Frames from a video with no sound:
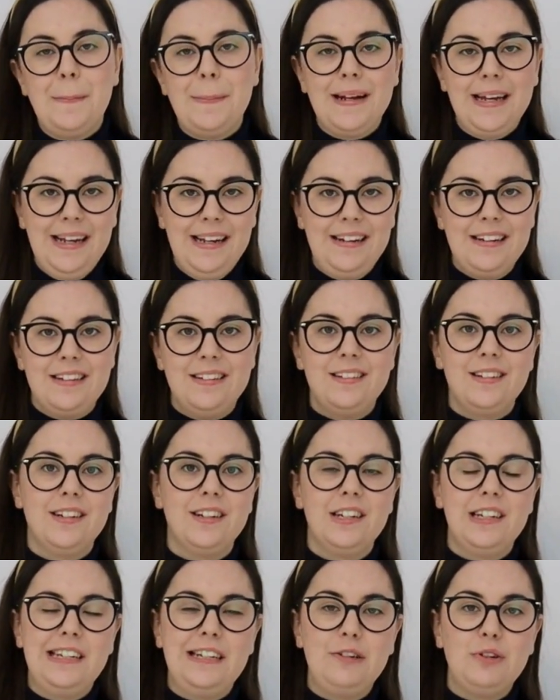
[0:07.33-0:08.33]
Blade is an
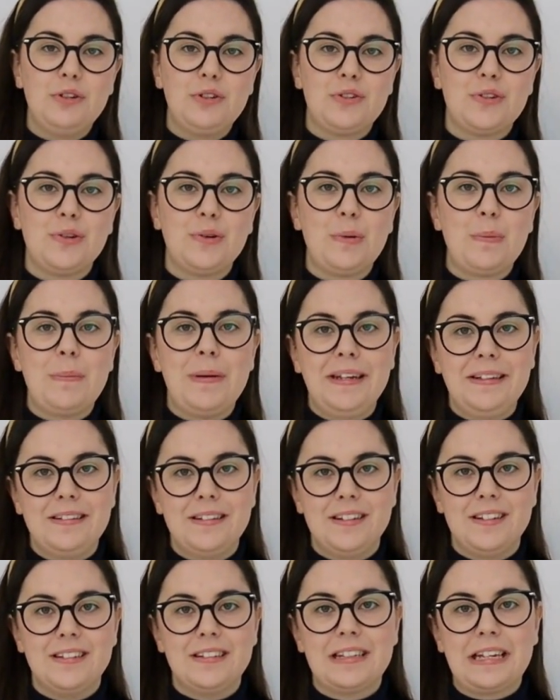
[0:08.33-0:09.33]
industrial
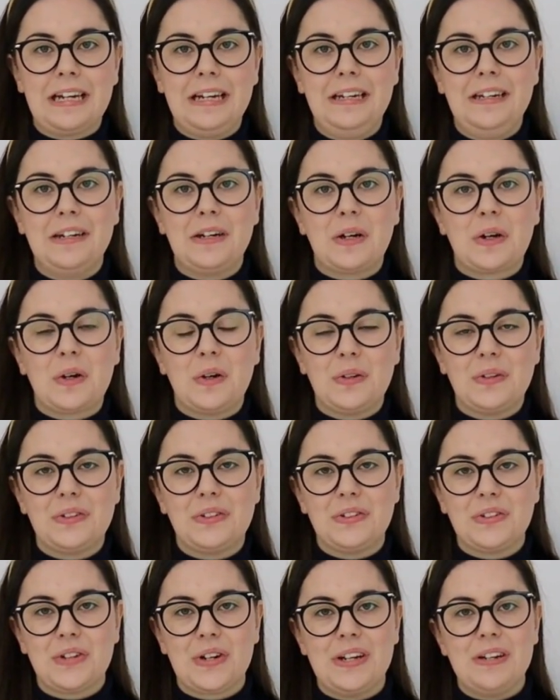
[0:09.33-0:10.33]
maintenance cleaner
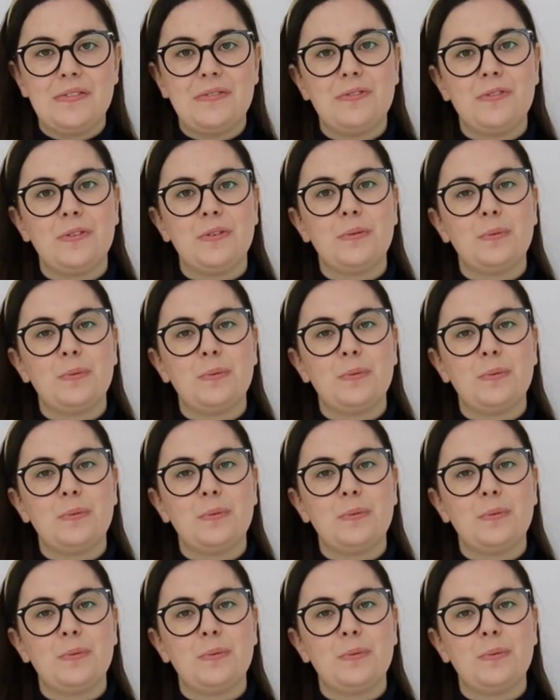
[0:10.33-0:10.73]
concentrate